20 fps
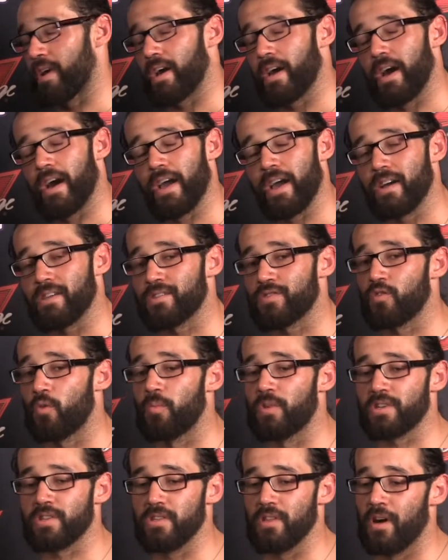I got so
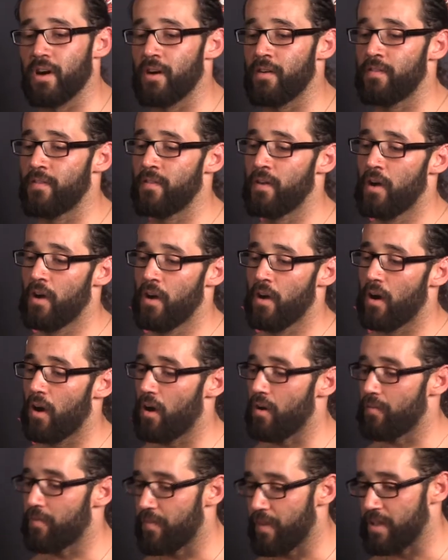much love
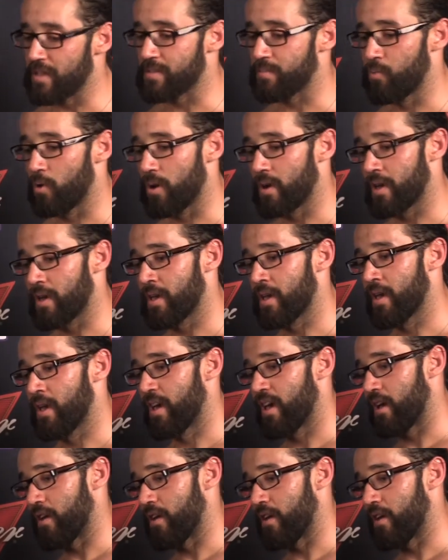on Facebook